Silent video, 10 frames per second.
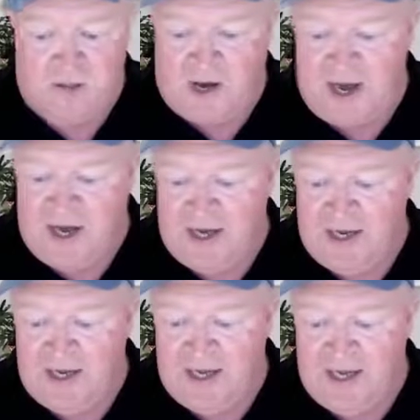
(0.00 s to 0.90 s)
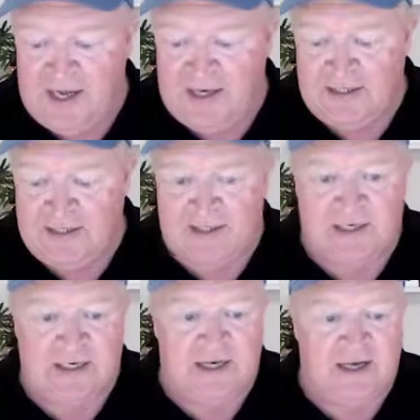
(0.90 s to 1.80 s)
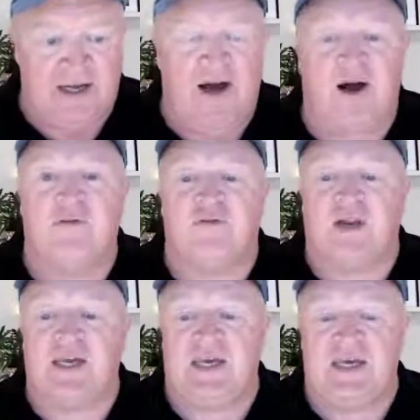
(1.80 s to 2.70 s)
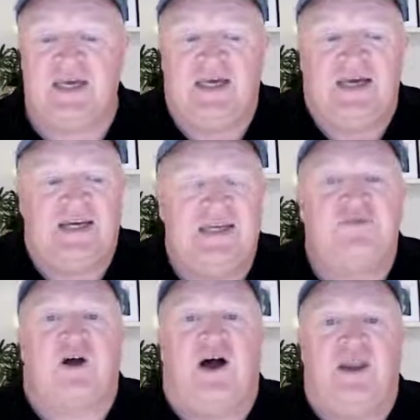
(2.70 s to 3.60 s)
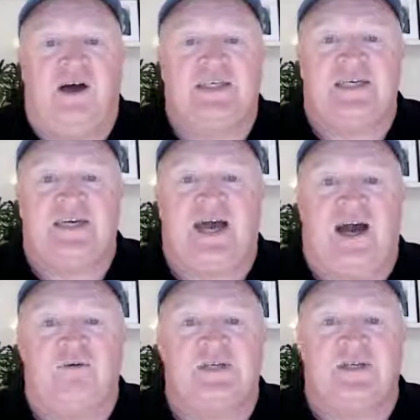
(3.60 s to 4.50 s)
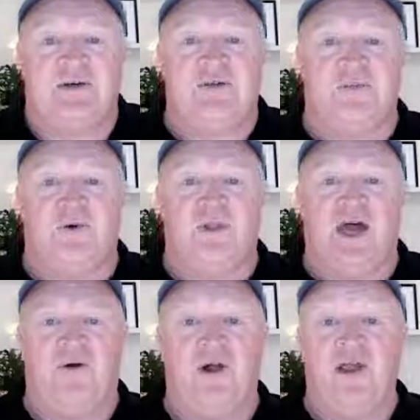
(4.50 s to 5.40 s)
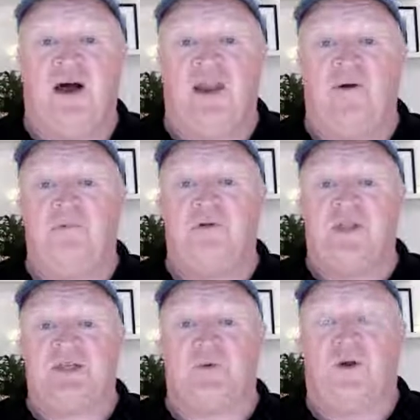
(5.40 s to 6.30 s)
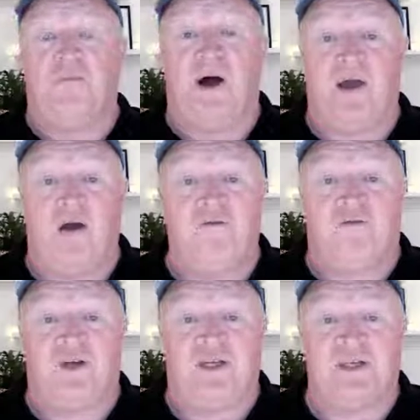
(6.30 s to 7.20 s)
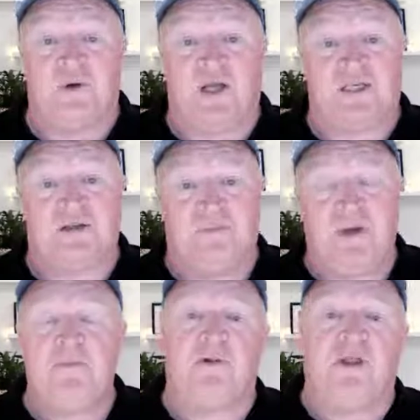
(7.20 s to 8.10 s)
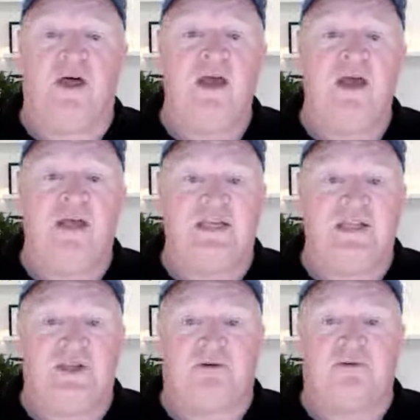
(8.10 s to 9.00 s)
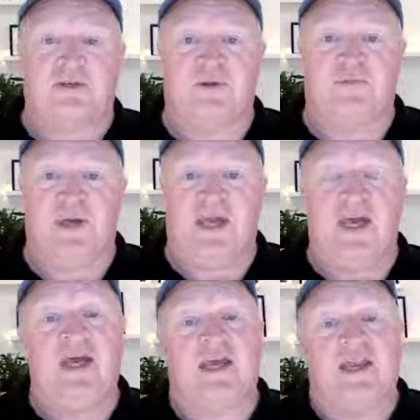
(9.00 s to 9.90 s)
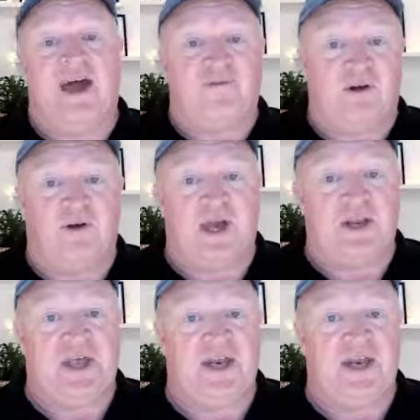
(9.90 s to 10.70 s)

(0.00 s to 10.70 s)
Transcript: and hopefully you've got an idea how to do them all now. And I'll put this one on my own feed as well, so the people that did the course with me can have a look at it